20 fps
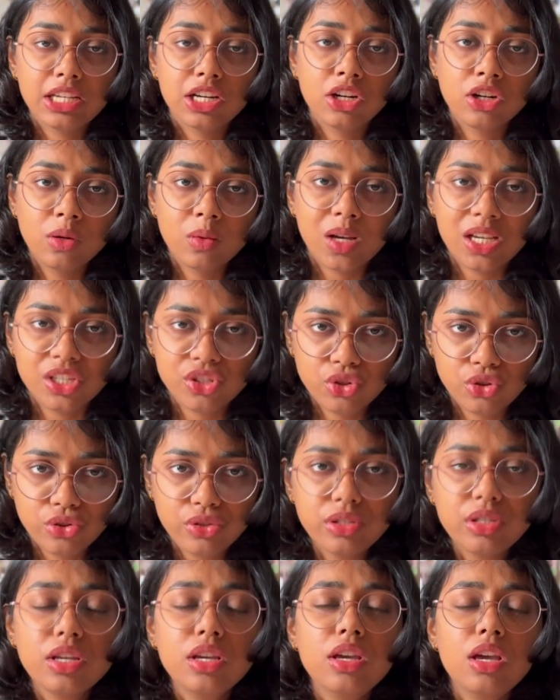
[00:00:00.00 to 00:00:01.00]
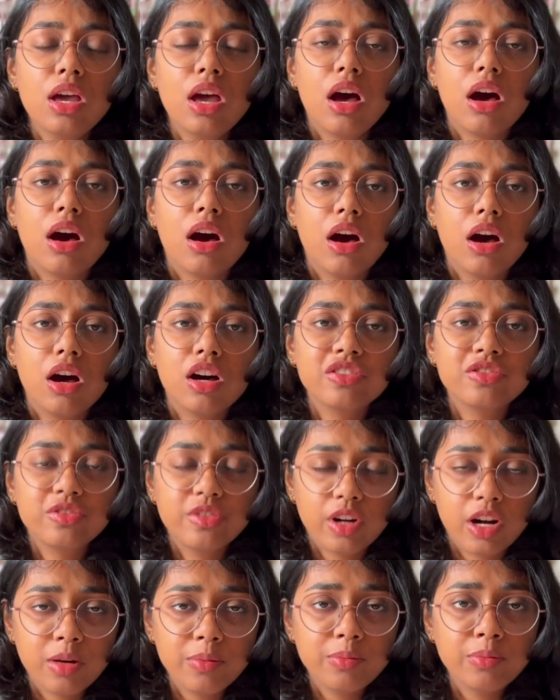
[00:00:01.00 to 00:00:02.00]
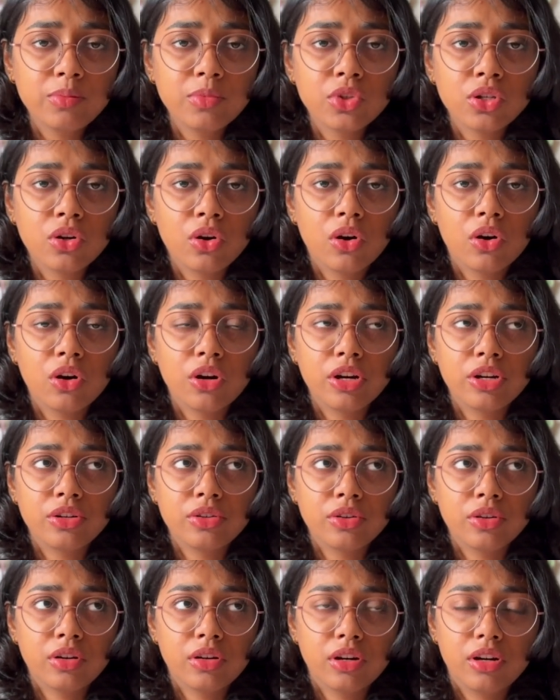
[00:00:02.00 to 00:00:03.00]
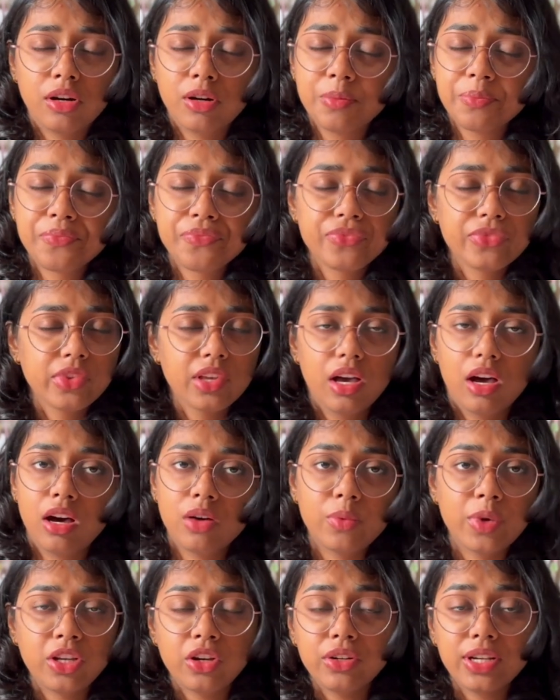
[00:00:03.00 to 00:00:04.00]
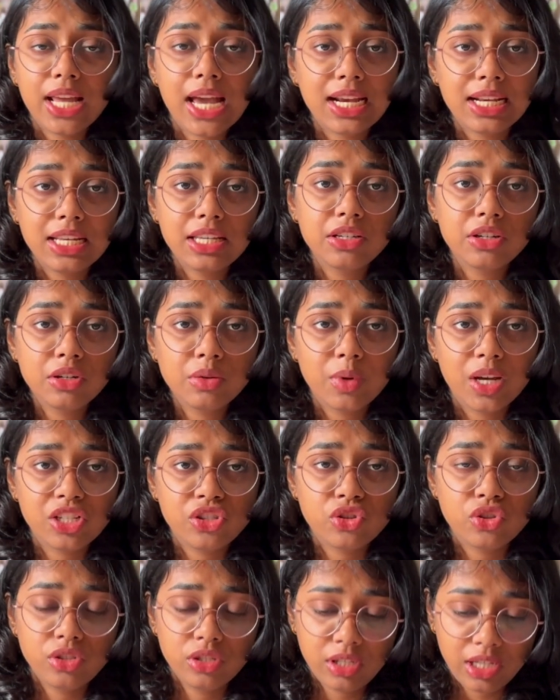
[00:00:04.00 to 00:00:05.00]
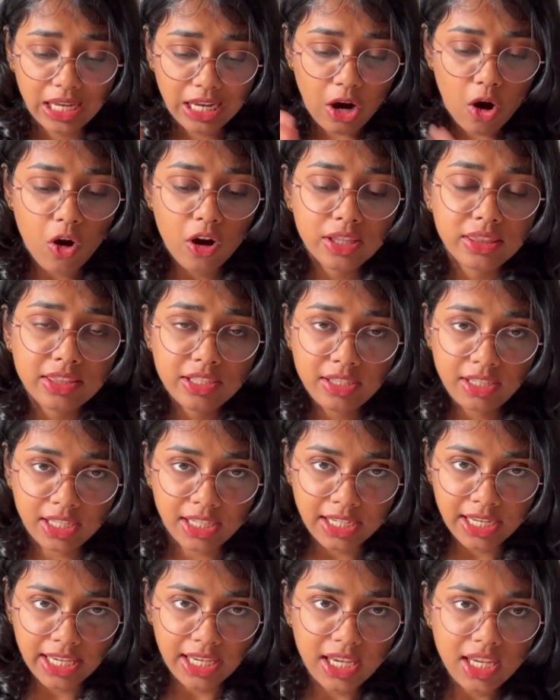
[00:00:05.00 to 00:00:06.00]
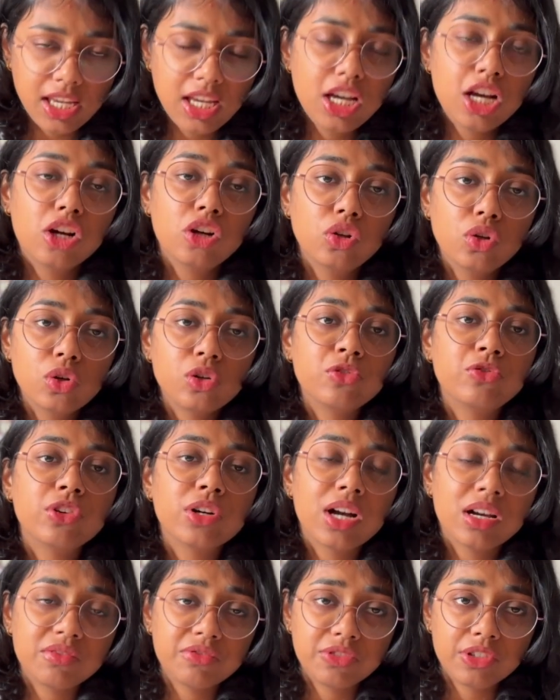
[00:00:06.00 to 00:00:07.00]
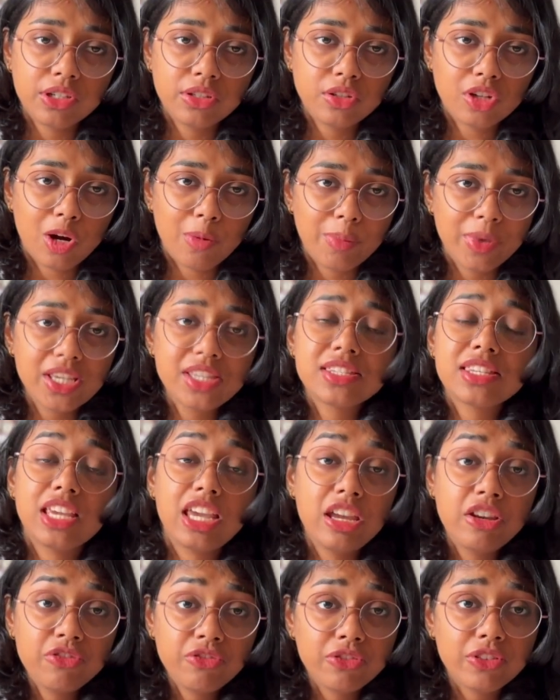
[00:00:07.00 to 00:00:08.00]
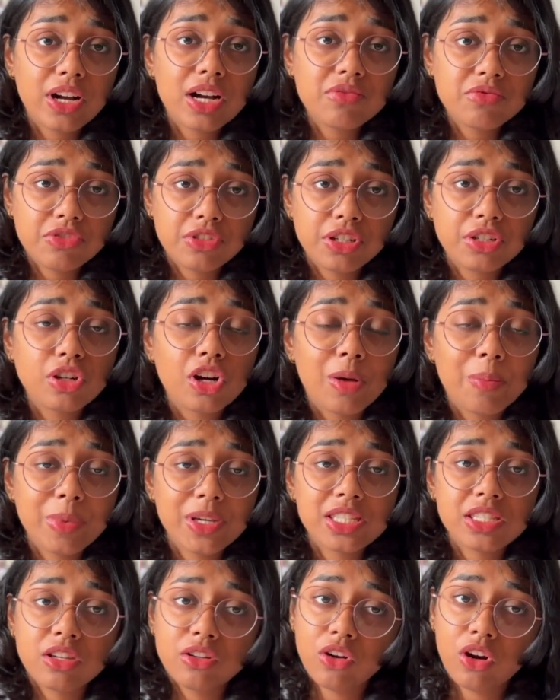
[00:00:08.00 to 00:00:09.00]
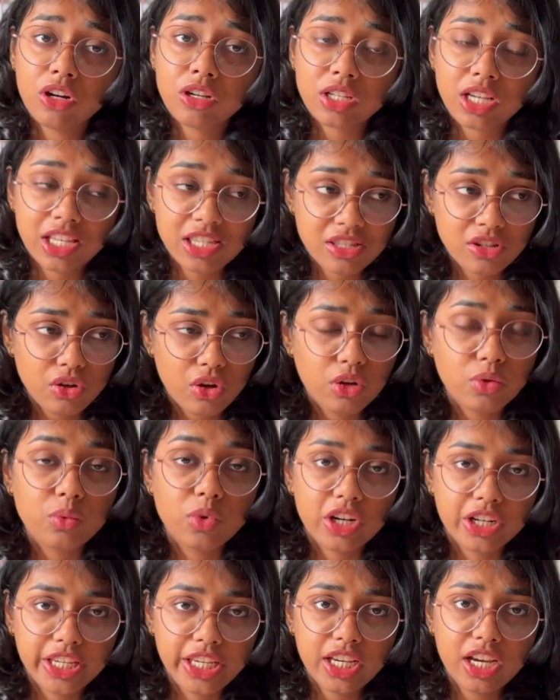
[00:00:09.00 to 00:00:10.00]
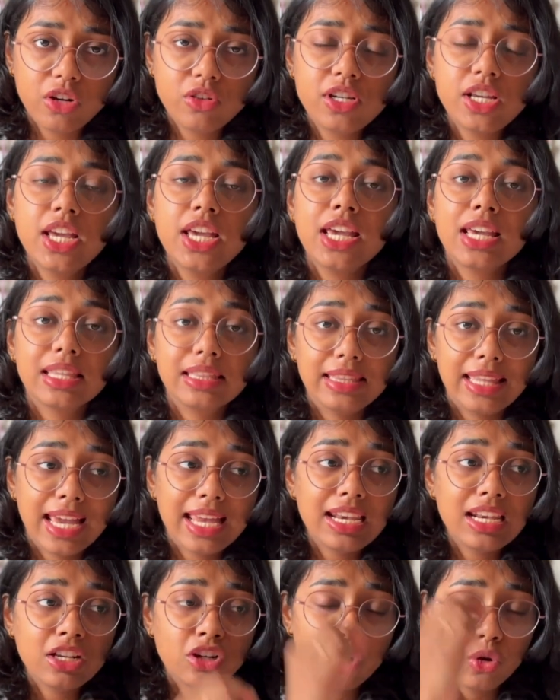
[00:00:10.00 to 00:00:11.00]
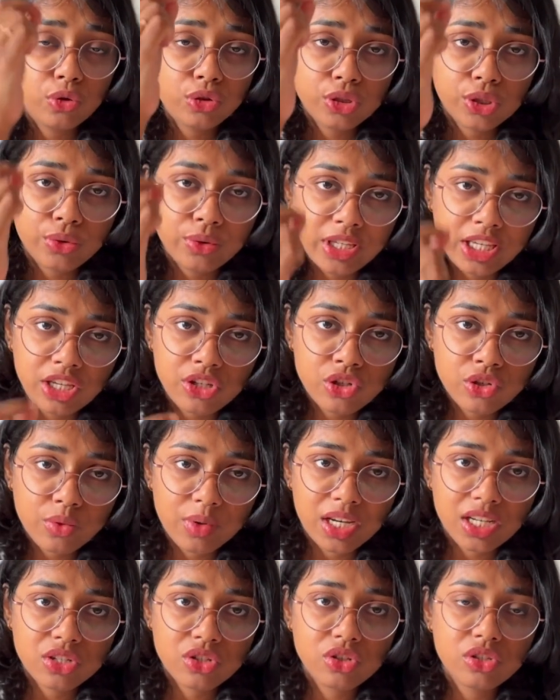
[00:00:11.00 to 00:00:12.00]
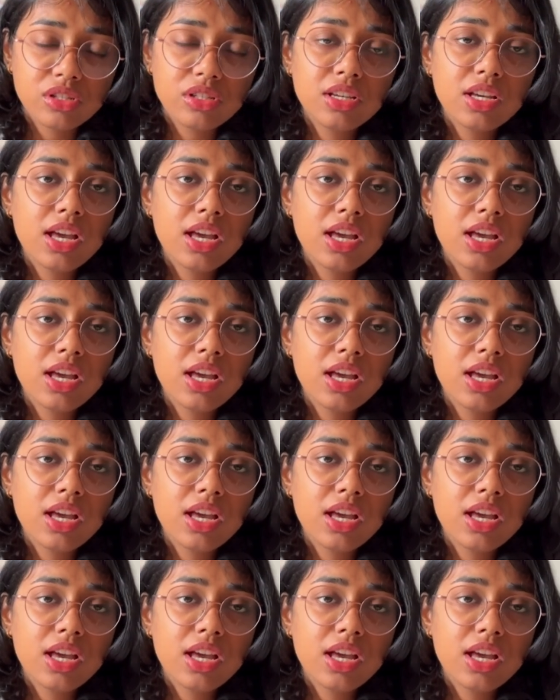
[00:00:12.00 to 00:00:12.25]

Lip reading: a question from your when you're tackling a question on the D-Day, look for comfort topics. If comfort topics are it's not working out, then go through each question,